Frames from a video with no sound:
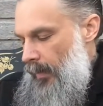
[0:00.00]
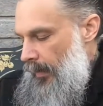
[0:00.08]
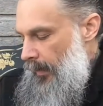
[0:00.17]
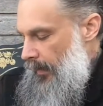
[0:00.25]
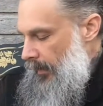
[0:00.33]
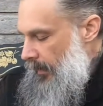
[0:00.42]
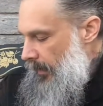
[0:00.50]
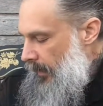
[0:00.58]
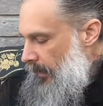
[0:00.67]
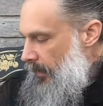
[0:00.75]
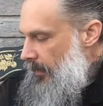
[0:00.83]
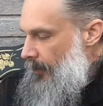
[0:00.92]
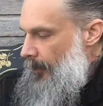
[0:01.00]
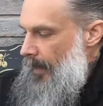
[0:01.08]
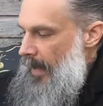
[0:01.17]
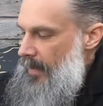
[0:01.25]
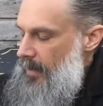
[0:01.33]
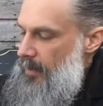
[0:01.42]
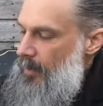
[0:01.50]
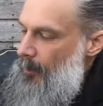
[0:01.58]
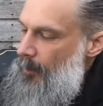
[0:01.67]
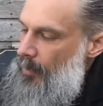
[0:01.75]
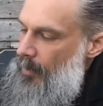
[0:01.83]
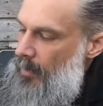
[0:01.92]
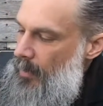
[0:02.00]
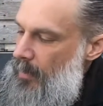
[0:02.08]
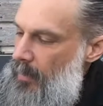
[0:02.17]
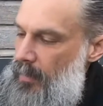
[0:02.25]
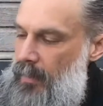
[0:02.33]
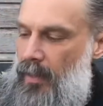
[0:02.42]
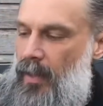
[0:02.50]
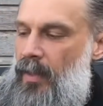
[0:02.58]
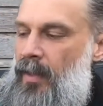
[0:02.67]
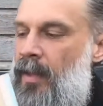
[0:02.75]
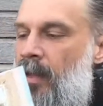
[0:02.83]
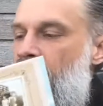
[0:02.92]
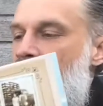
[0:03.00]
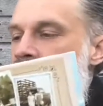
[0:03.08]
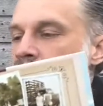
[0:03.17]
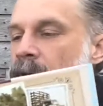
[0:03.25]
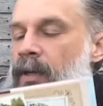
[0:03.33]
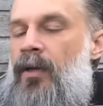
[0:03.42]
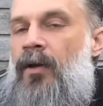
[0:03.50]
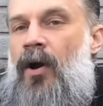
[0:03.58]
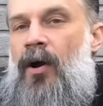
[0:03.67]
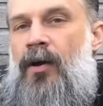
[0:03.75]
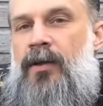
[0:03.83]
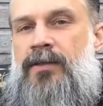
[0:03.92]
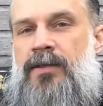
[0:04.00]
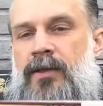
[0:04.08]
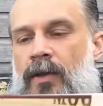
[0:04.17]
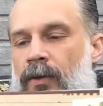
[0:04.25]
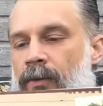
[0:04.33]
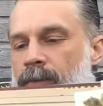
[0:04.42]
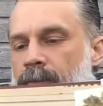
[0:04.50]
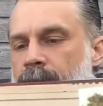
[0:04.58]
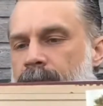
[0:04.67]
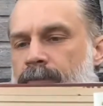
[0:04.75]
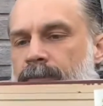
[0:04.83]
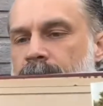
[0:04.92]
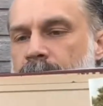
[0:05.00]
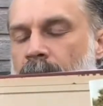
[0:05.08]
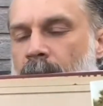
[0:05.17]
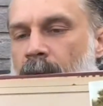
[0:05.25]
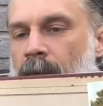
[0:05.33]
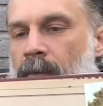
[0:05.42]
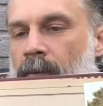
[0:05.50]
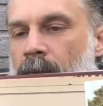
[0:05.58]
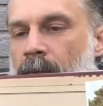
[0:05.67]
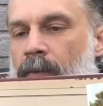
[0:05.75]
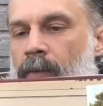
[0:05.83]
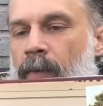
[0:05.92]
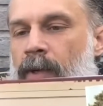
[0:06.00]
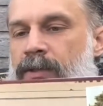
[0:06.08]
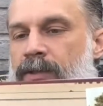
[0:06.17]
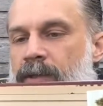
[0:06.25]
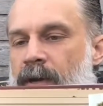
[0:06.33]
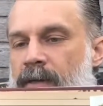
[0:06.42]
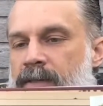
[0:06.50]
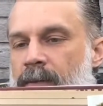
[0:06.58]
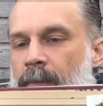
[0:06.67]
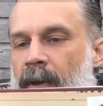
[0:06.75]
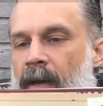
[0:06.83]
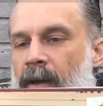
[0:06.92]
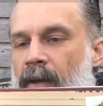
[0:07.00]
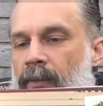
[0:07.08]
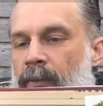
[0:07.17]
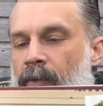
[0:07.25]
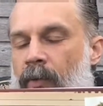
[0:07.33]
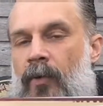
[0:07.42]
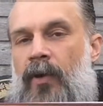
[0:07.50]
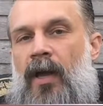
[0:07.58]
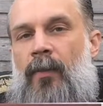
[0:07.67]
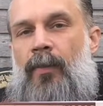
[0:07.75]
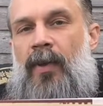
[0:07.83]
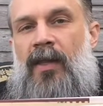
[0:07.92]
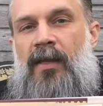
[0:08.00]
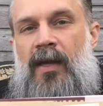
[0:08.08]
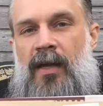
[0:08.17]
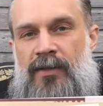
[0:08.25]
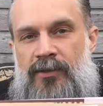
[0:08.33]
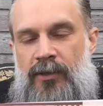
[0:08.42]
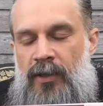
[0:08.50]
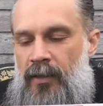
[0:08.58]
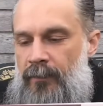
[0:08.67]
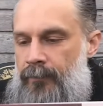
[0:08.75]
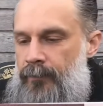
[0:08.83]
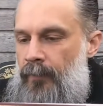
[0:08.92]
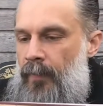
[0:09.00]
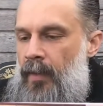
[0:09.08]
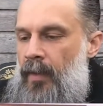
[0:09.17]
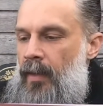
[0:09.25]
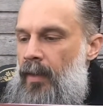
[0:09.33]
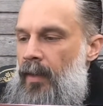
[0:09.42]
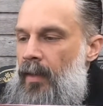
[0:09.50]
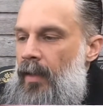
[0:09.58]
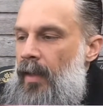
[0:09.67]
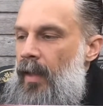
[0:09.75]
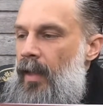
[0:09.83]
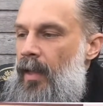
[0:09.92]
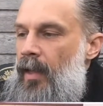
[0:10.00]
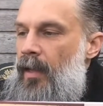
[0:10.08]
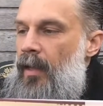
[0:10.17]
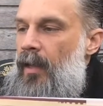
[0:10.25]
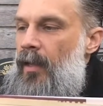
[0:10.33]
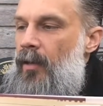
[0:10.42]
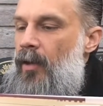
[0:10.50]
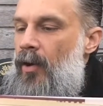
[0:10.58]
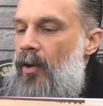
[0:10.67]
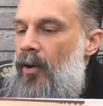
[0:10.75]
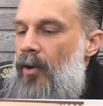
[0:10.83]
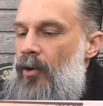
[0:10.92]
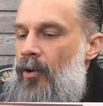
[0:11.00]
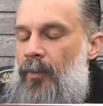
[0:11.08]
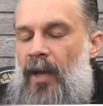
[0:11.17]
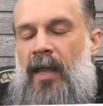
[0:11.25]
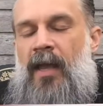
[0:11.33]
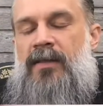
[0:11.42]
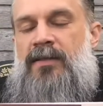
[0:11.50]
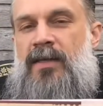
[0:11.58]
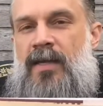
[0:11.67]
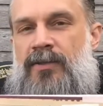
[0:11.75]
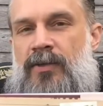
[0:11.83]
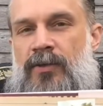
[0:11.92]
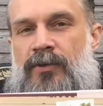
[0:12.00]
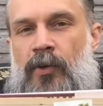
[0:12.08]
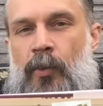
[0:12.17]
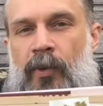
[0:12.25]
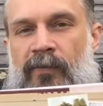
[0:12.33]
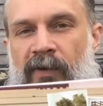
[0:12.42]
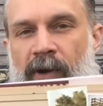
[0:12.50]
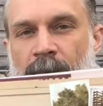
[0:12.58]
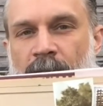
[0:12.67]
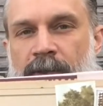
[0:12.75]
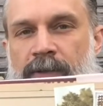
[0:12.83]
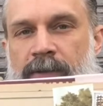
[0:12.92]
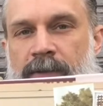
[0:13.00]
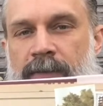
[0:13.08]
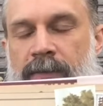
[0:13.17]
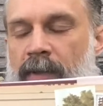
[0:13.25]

And in the back of the book, I included an artist note, which talks about growing up in the country and all my ancestors who were farmers.